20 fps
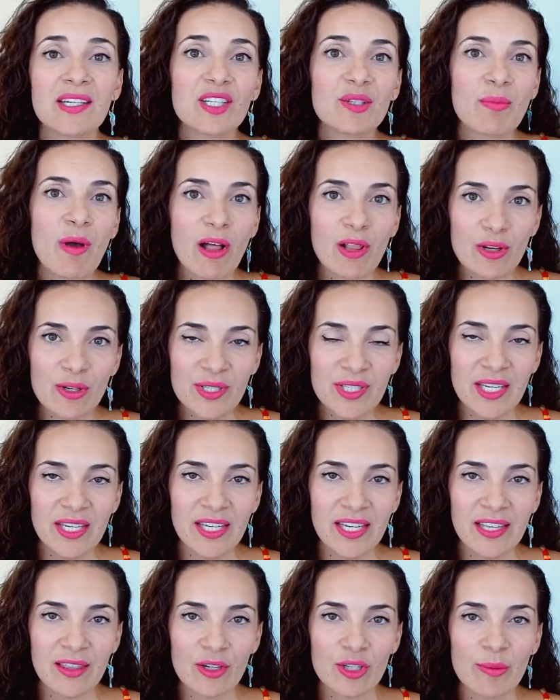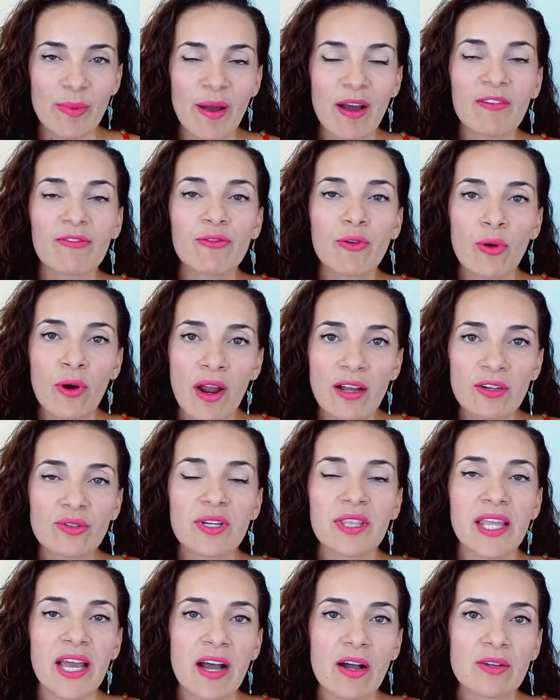a smaller city. There's about
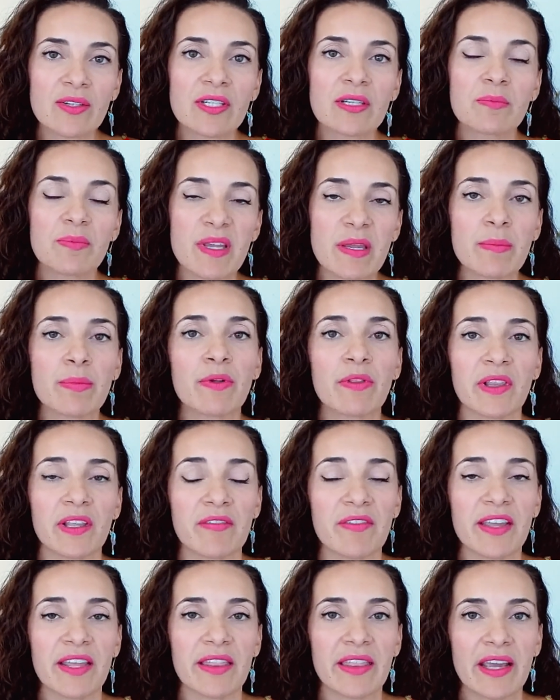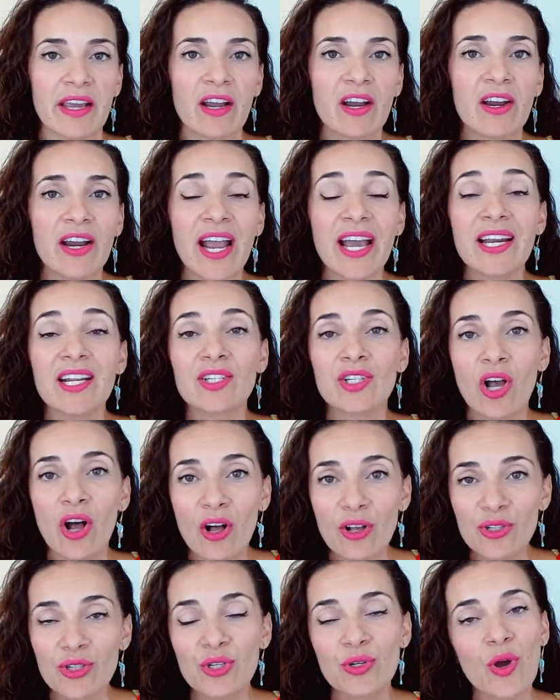400,000 people living there, and it's
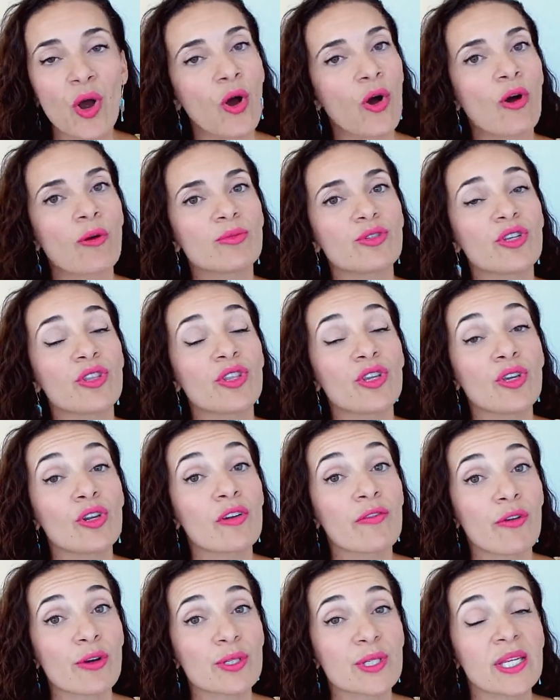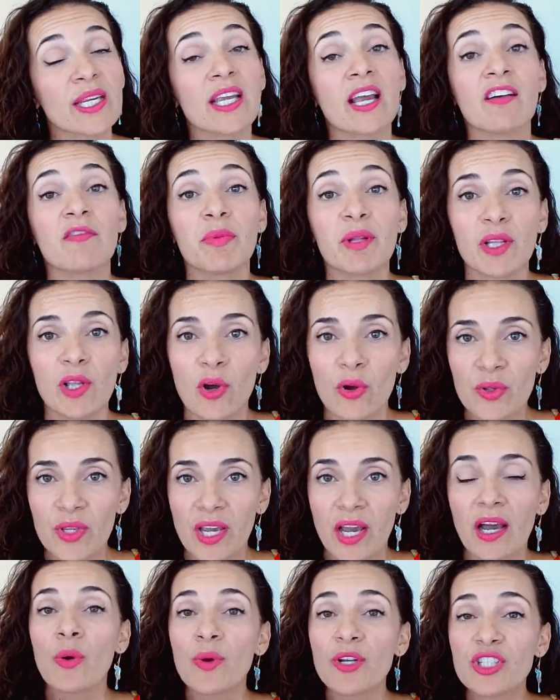also home to the University of Bologna,
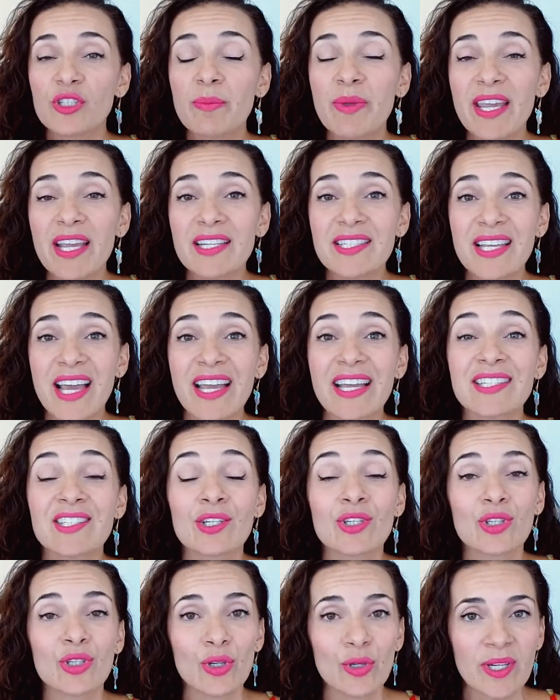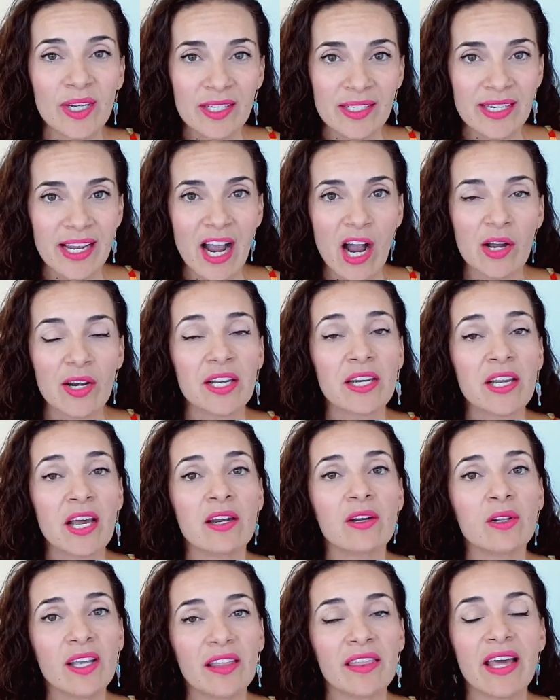which means that it's a student town, and not
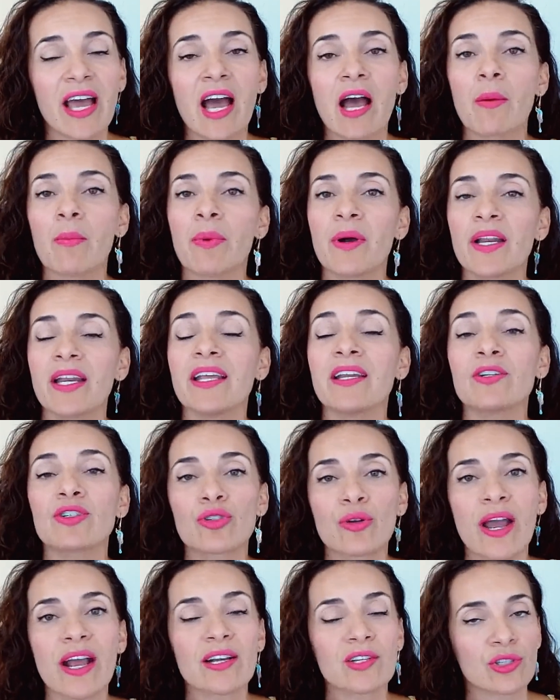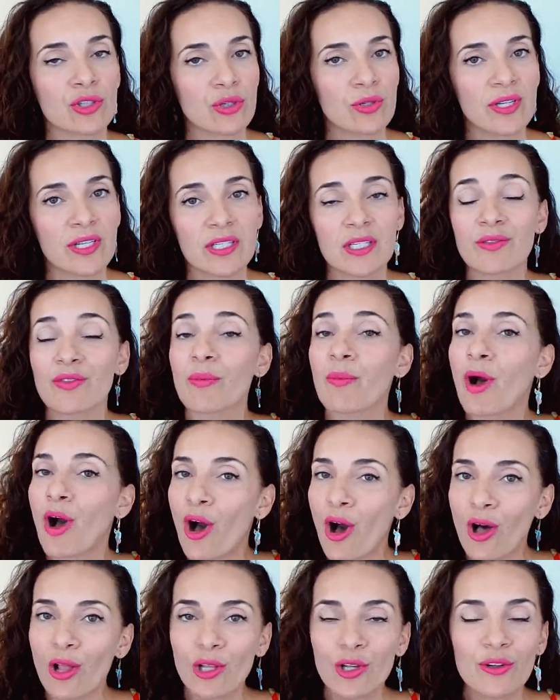only that, but it attracts students from
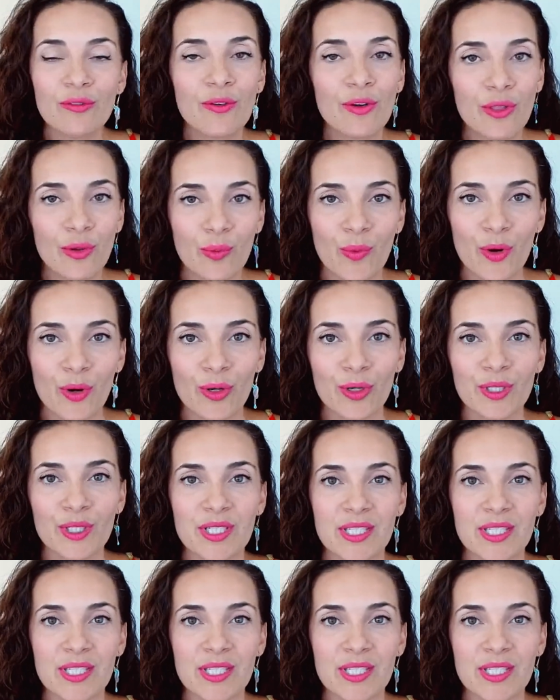all over the world.